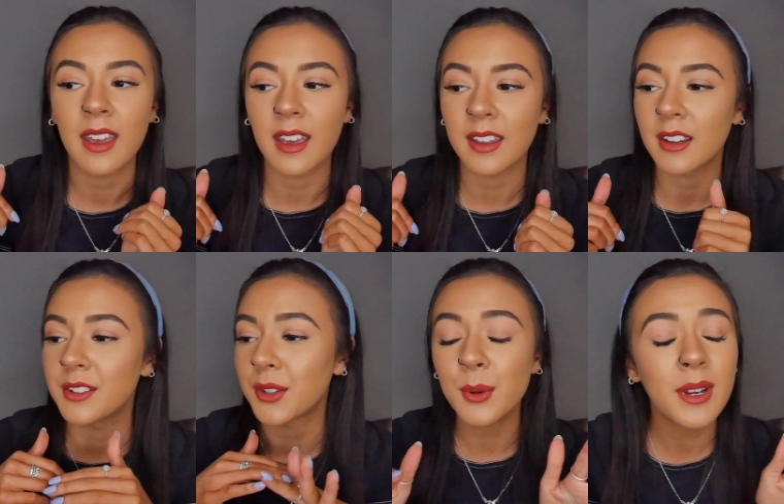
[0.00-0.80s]
and I
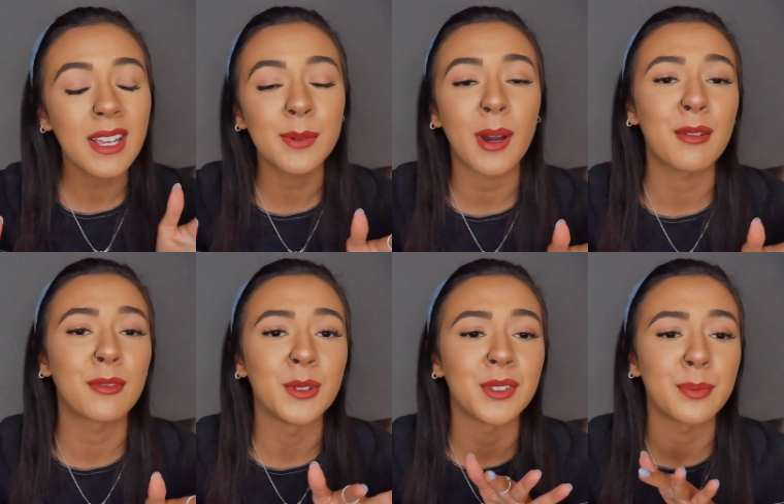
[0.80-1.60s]
don't know what it is about
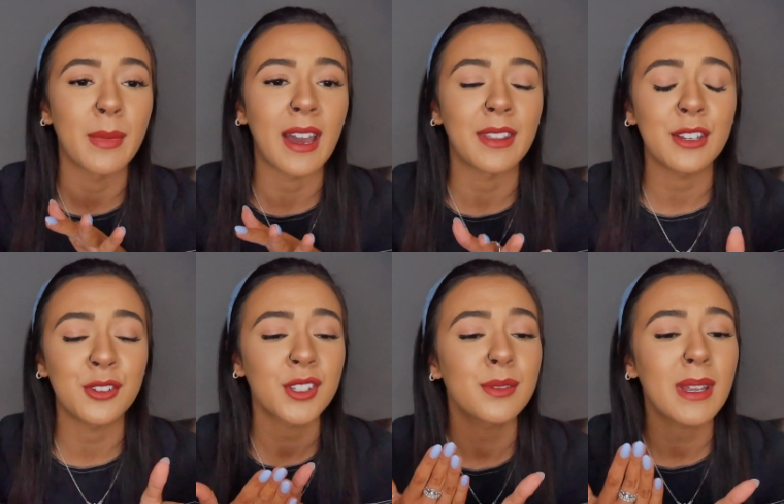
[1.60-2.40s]
influencers, man, they
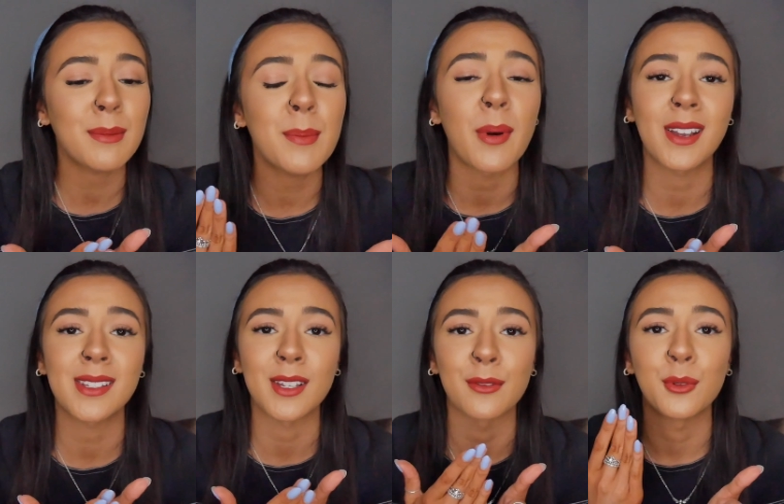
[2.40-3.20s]
just make me buy
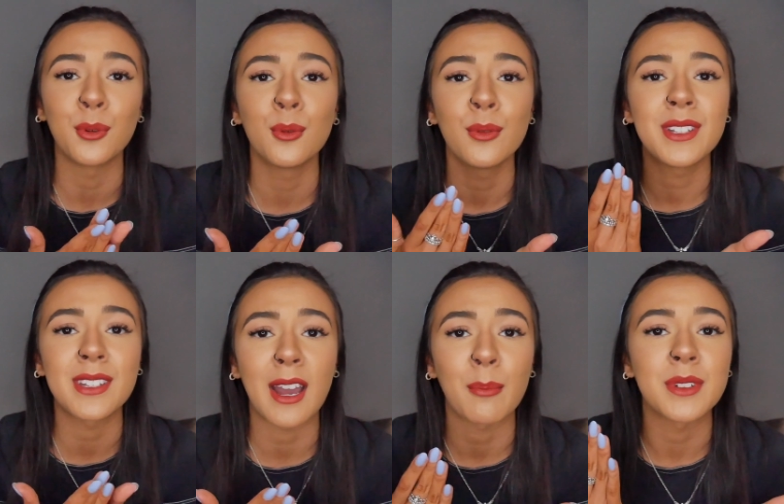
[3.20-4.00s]
stuff all the
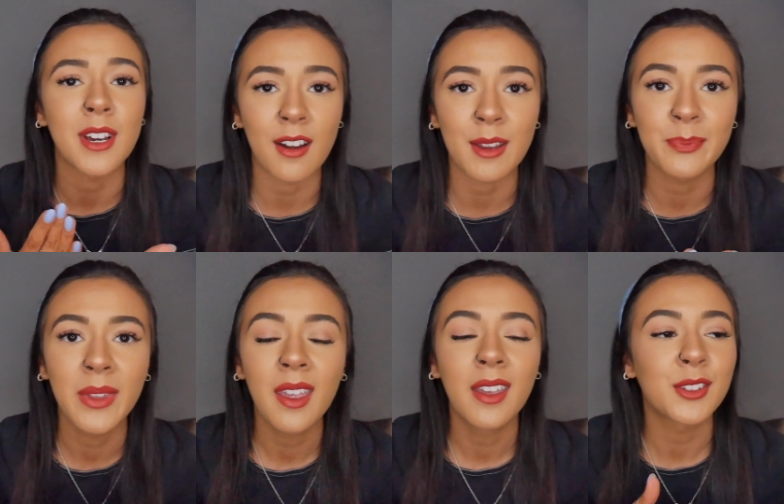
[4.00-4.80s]
damn time.
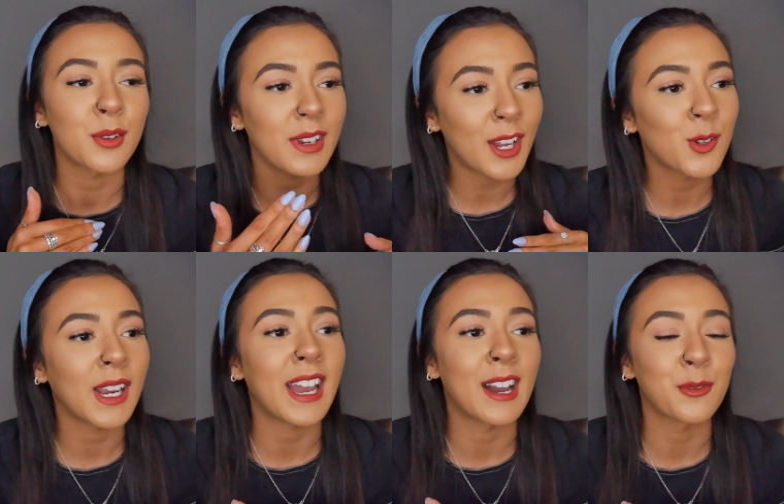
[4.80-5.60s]
So
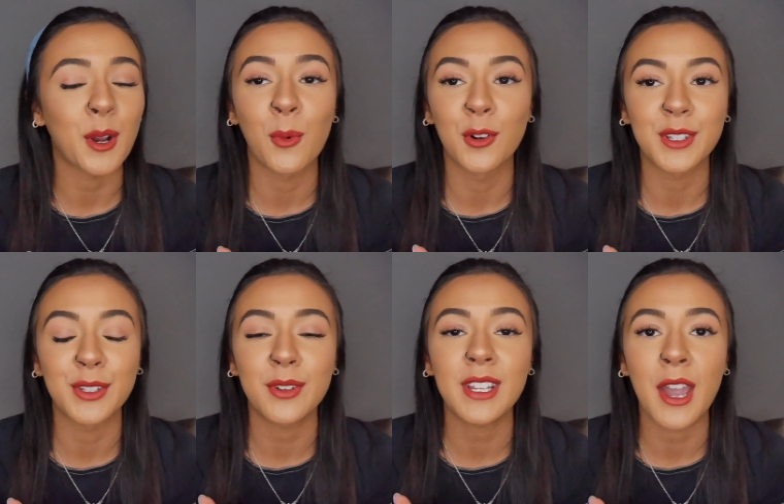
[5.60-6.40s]
naturally, after I watched
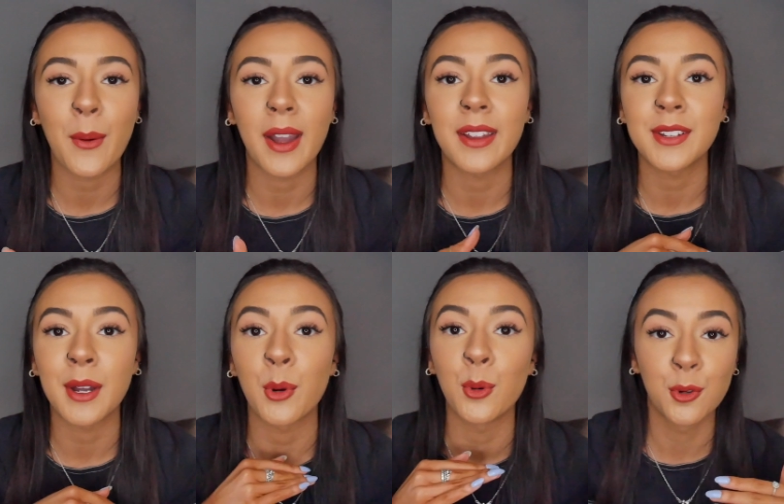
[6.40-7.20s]
this video, I ended
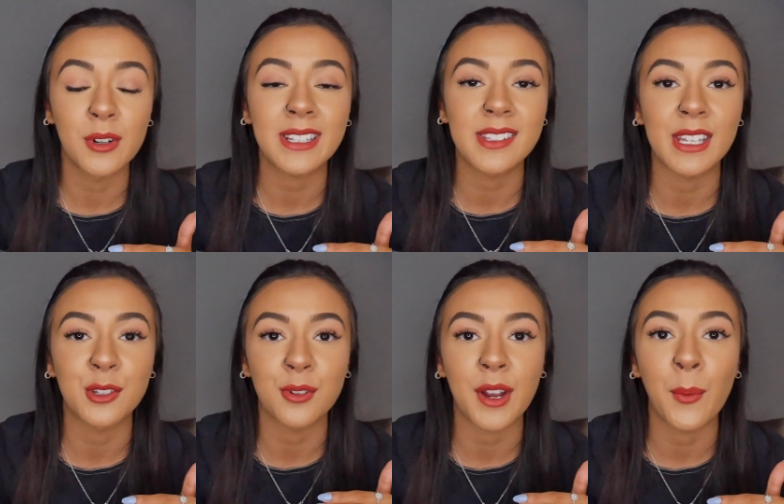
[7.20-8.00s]
up ordering this
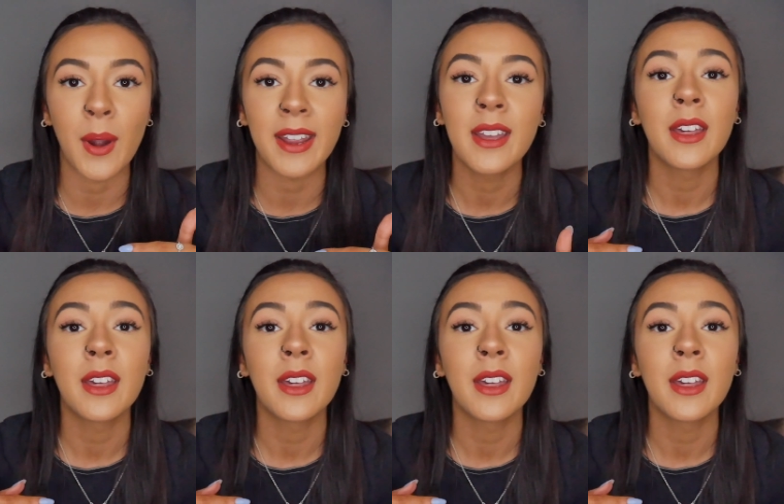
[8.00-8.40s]
thing straight away.